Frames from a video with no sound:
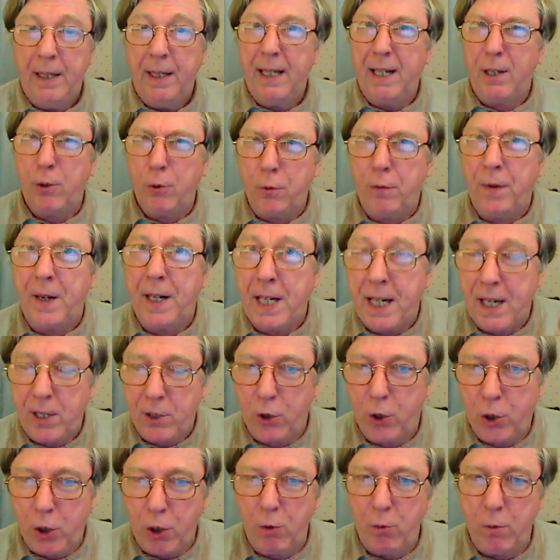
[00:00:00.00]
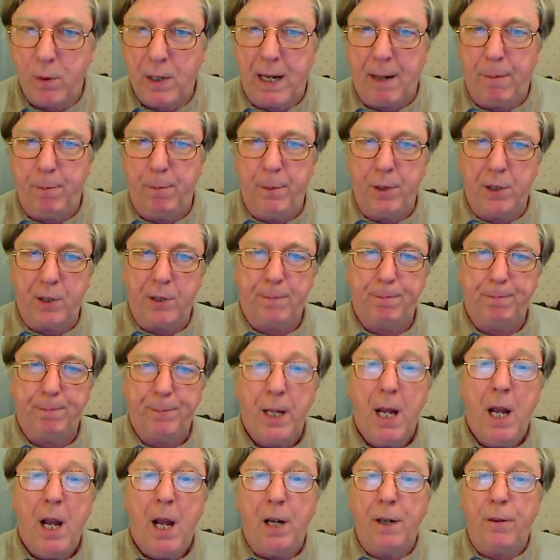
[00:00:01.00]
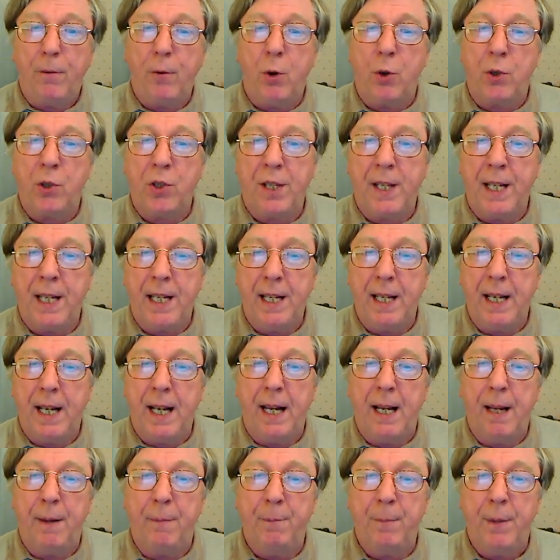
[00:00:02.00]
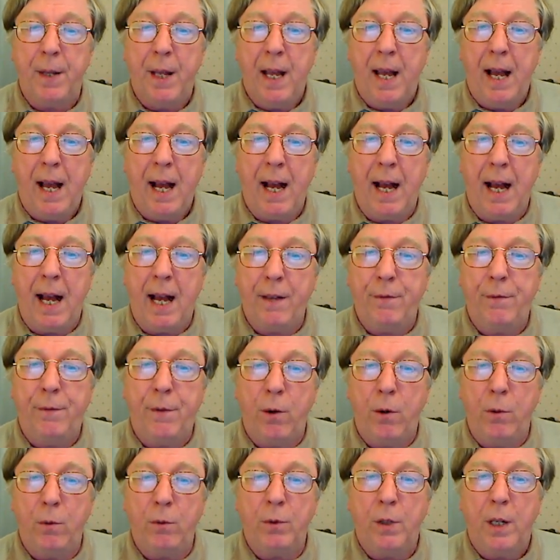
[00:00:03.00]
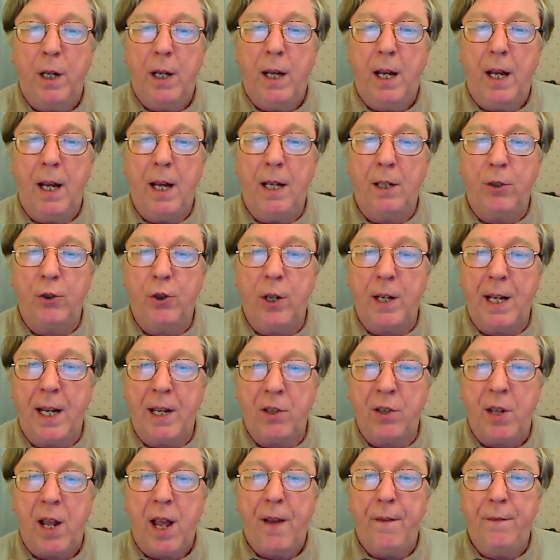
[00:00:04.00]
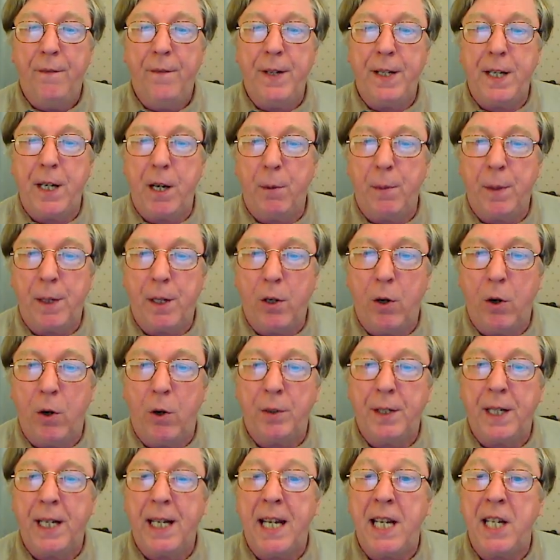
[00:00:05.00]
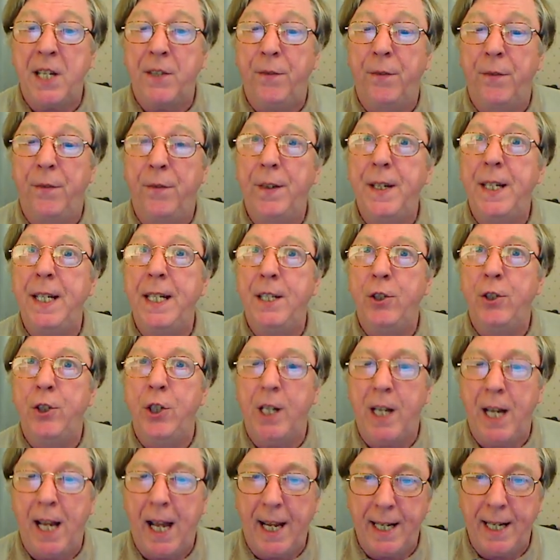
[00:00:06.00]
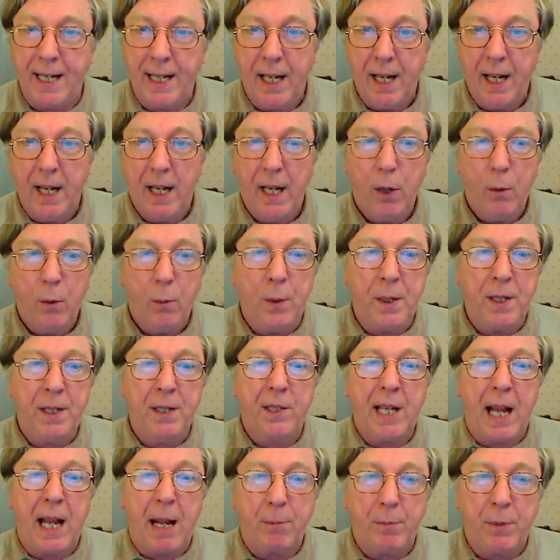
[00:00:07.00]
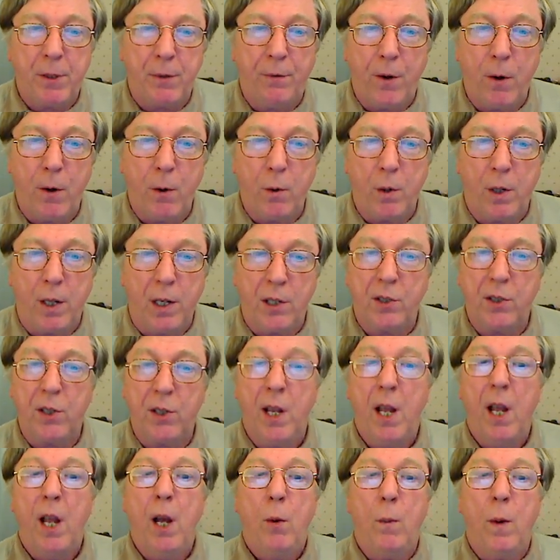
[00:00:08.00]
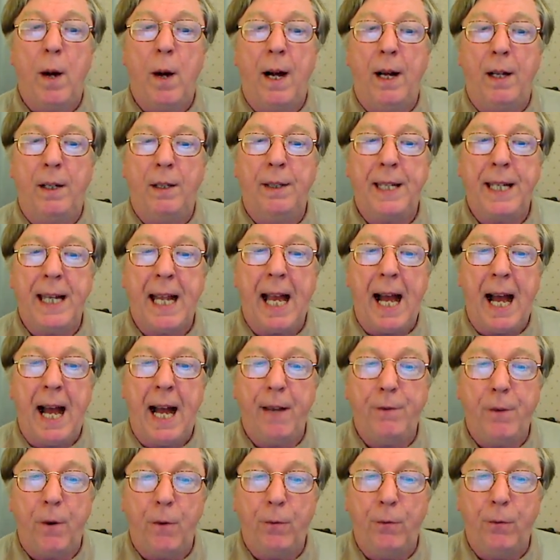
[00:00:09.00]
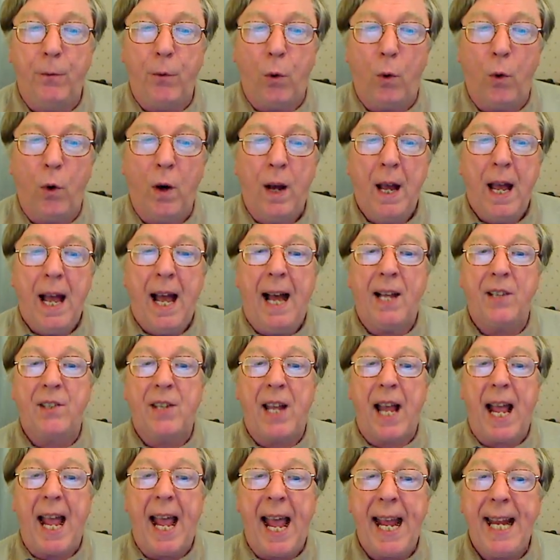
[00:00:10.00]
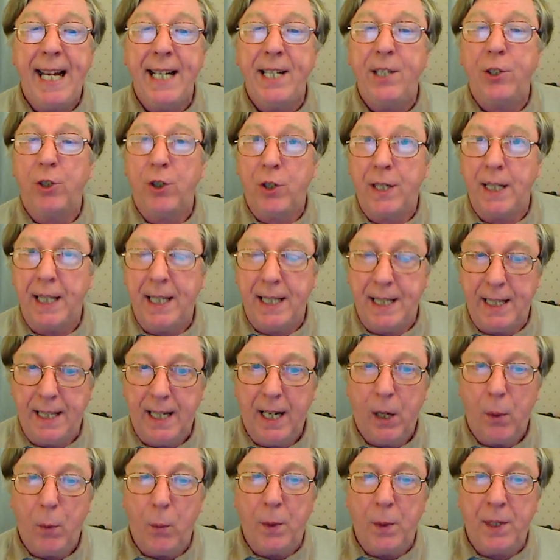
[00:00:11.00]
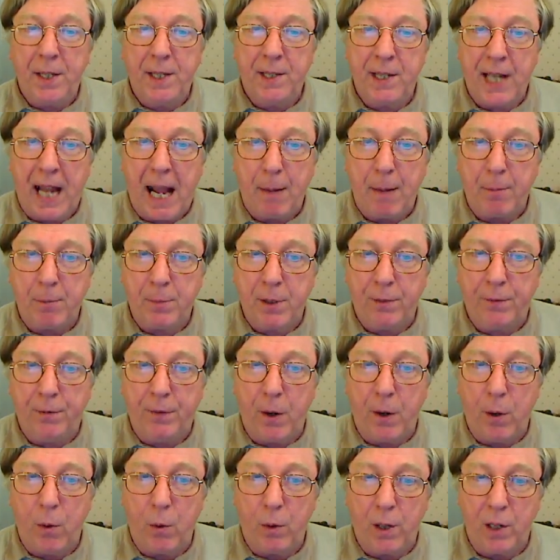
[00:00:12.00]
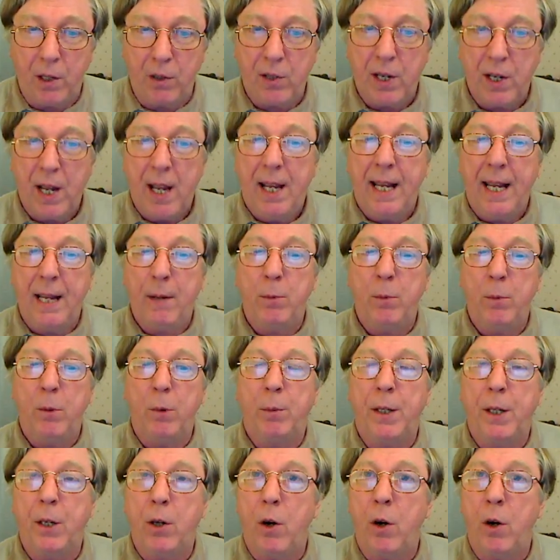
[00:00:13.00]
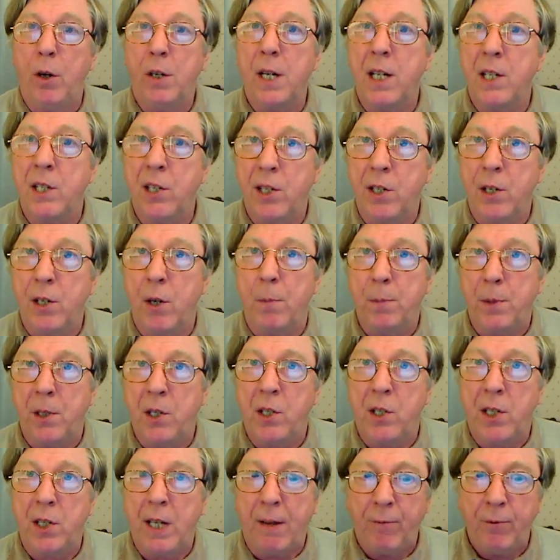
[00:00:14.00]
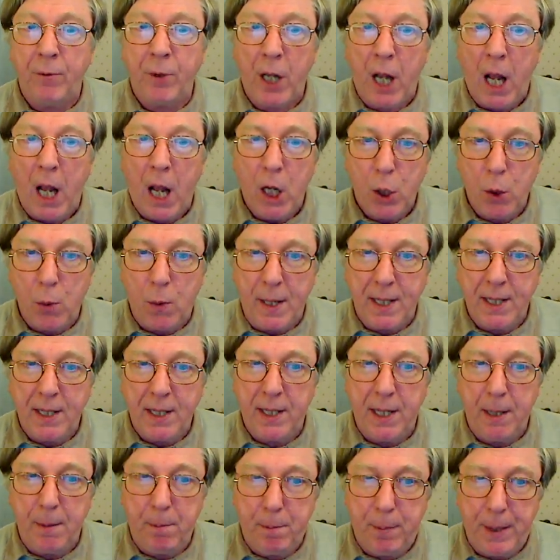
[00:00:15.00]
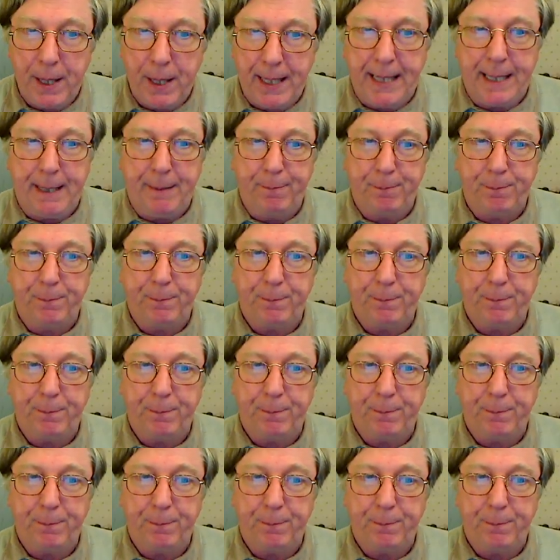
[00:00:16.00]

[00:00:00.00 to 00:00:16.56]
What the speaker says: In actual fact, it has 2 cameras. And of course, the iPhone GS video recording is VGA with tap to focus, while the iPhone 4 has HD with tap to focus. It will record at up to 720p.